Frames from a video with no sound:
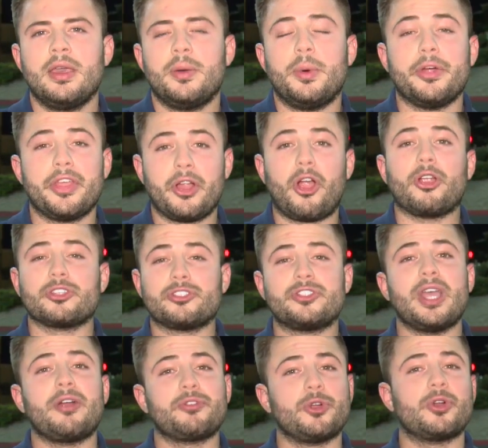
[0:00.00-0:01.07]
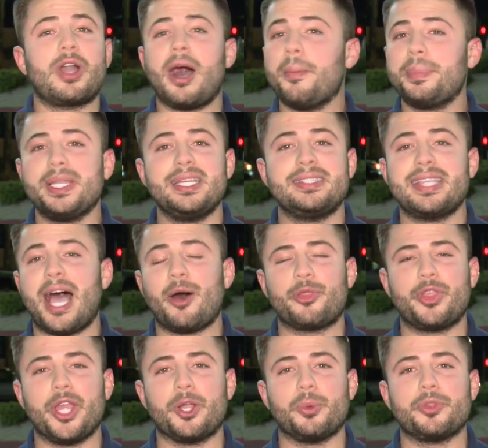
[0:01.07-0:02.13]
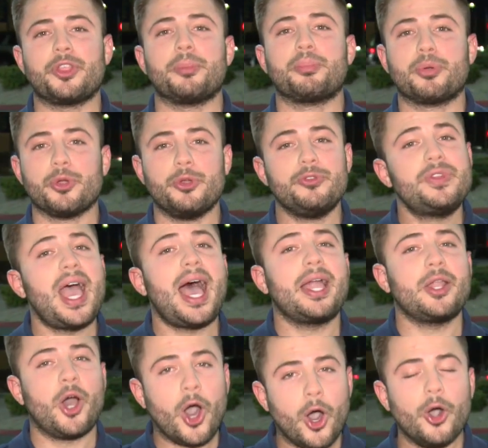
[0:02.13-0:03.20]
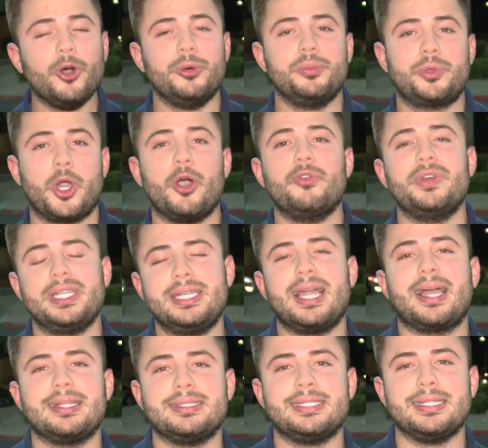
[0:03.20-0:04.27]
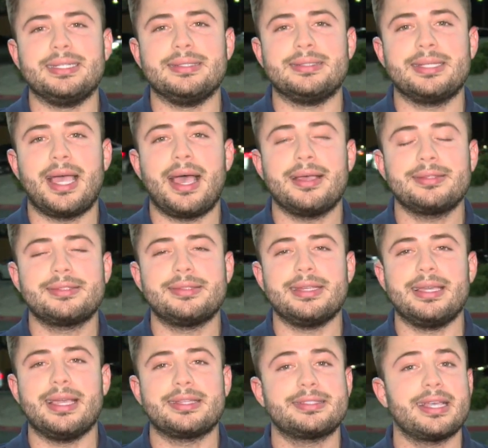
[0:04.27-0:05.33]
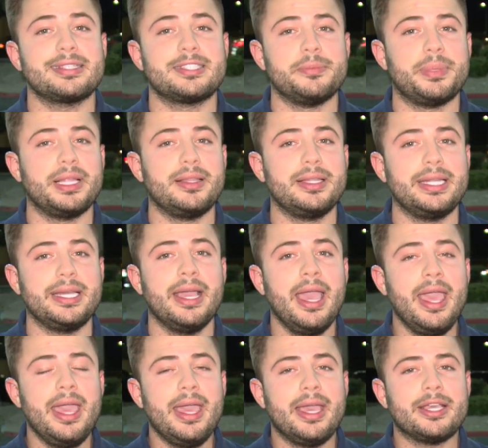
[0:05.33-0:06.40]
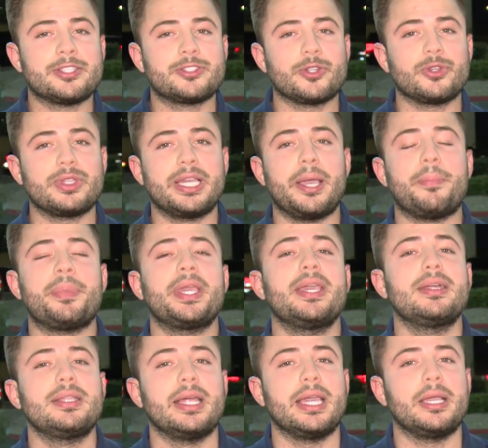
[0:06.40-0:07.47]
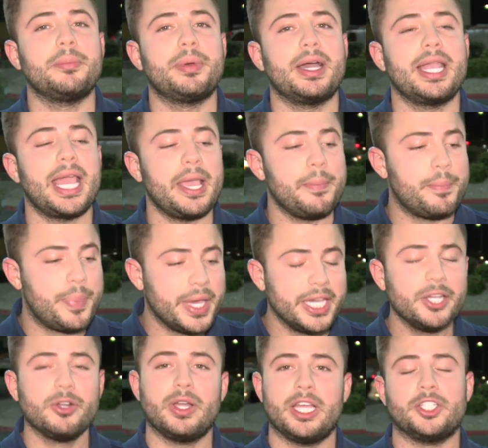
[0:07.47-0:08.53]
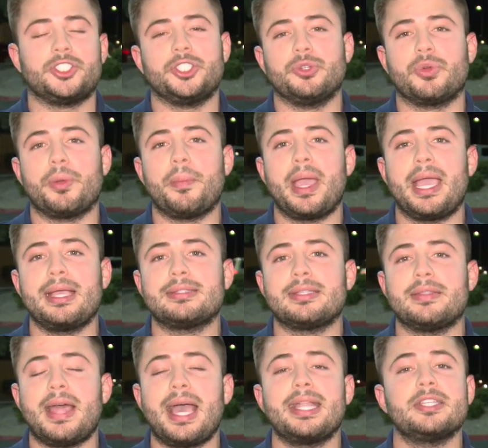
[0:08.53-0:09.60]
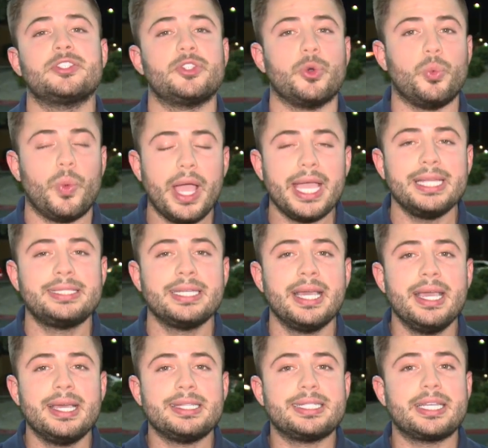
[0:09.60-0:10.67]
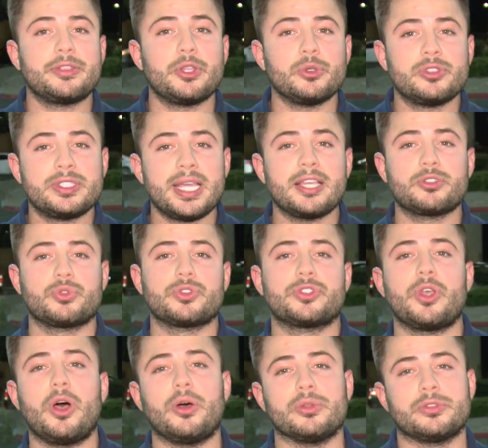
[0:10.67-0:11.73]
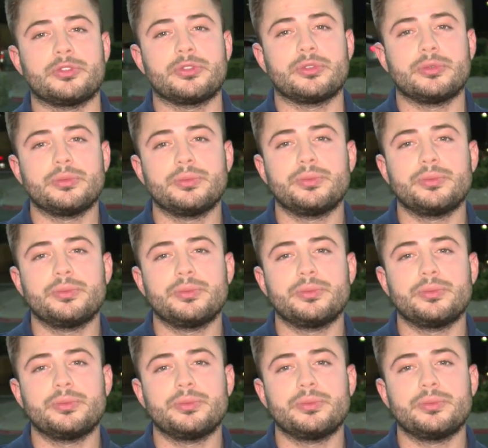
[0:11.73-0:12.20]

Well, there are several companies out there with approved at-home COVID-19 tests. The accessibility is certainly appealing, but a bigger issue remains, and that is the wait to get those test results.